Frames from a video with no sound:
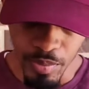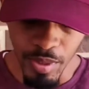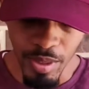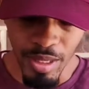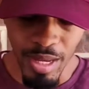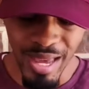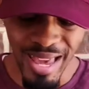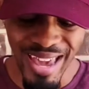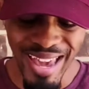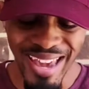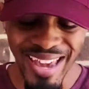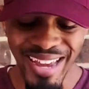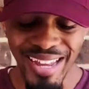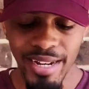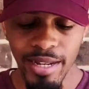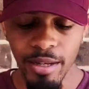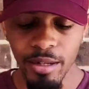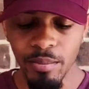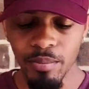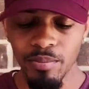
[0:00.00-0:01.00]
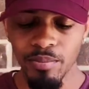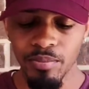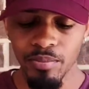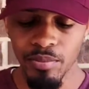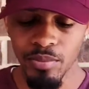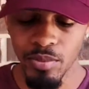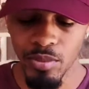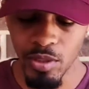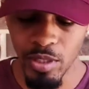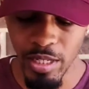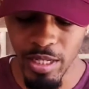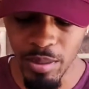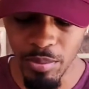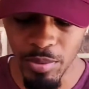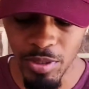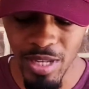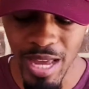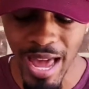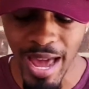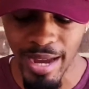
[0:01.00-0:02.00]
A&M team
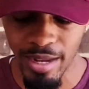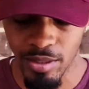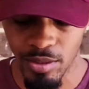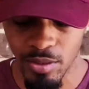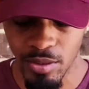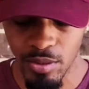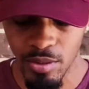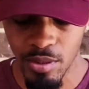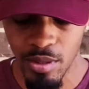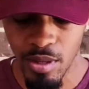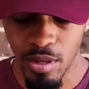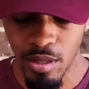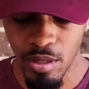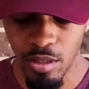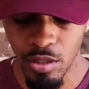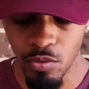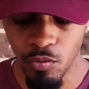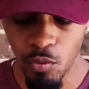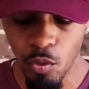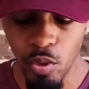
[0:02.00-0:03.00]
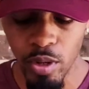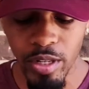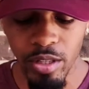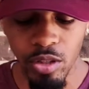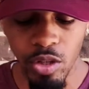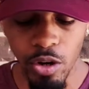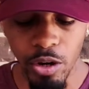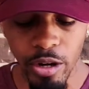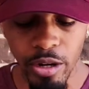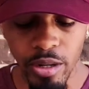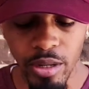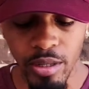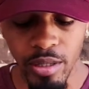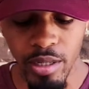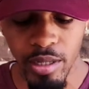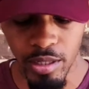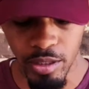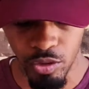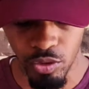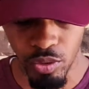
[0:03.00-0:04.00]
sacks is 43rd in the
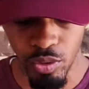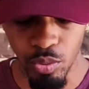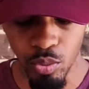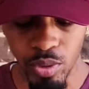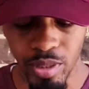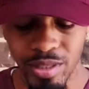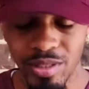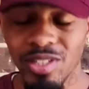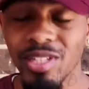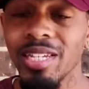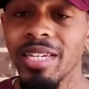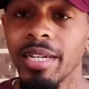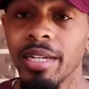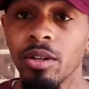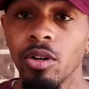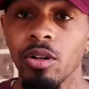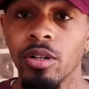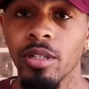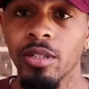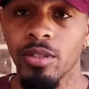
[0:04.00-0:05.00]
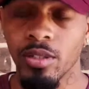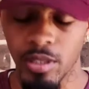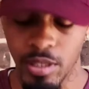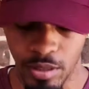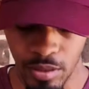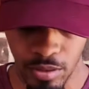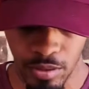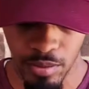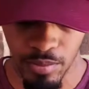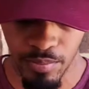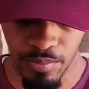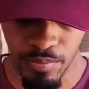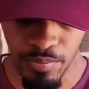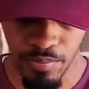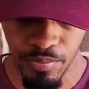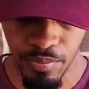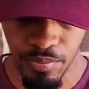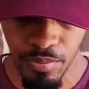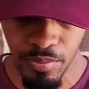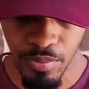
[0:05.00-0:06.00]
country with 10 on the season.
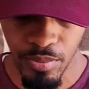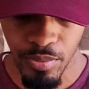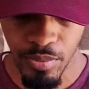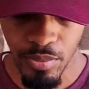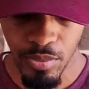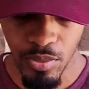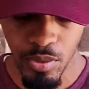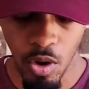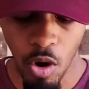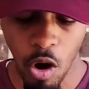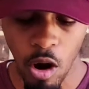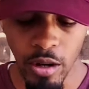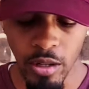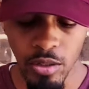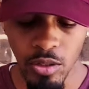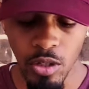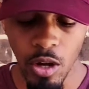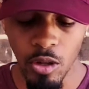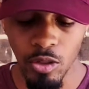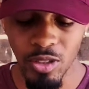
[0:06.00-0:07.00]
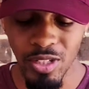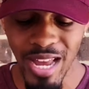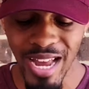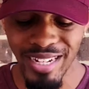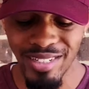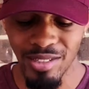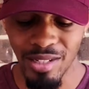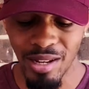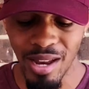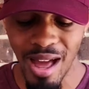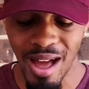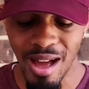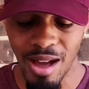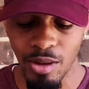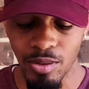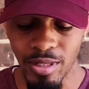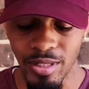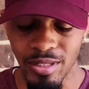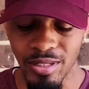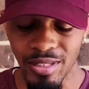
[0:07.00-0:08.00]
Arkansas sacks
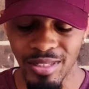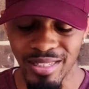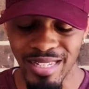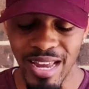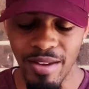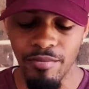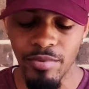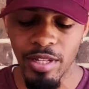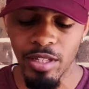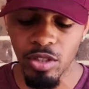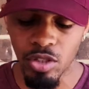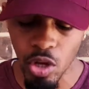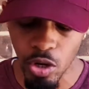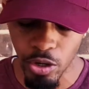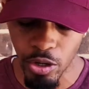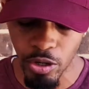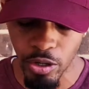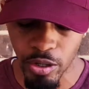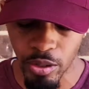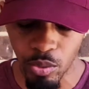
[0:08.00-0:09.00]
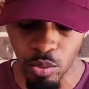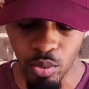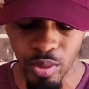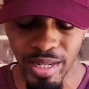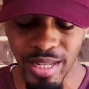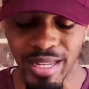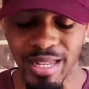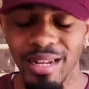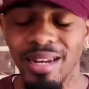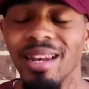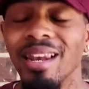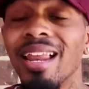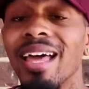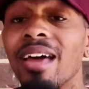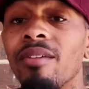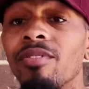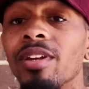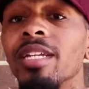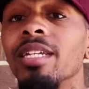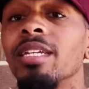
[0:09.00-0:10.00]
allowed is 73rd with
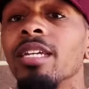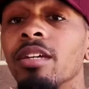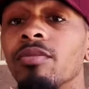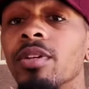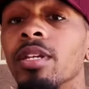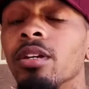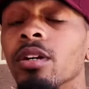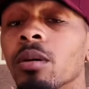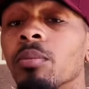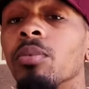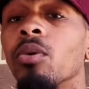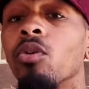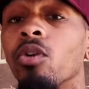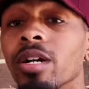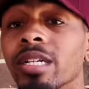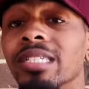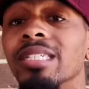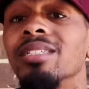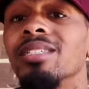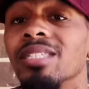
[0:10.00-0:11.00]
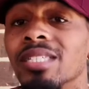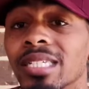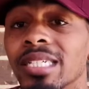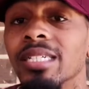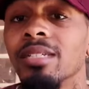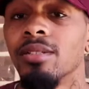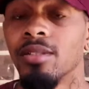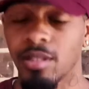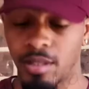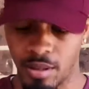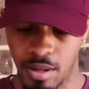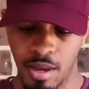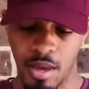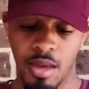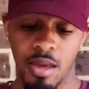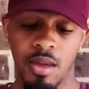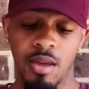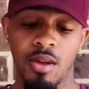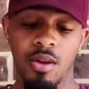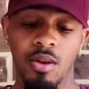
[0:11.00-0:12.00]
11 given up on the season.
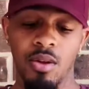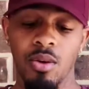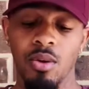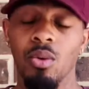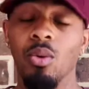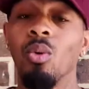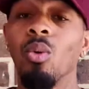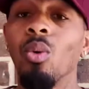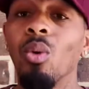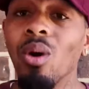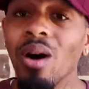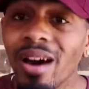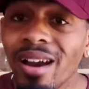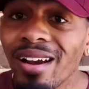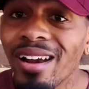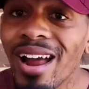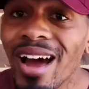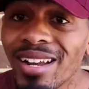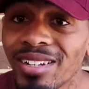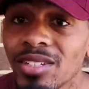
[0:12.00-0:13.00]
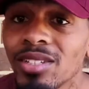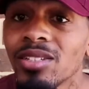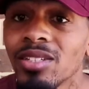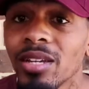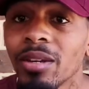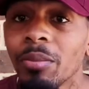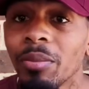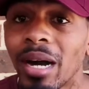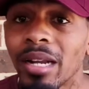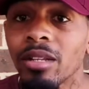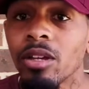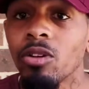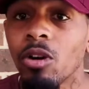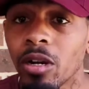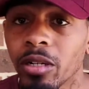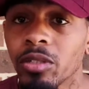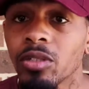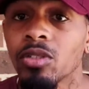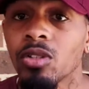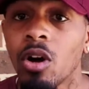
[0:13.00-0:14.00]
What did I just say about that
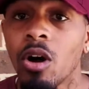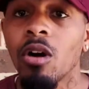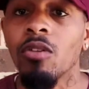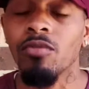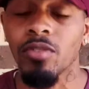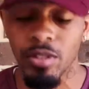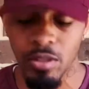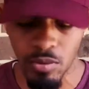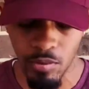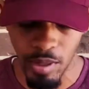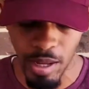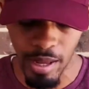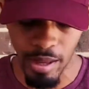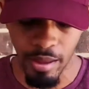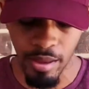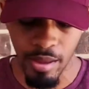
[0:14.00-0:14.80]
Arkansas offensive line?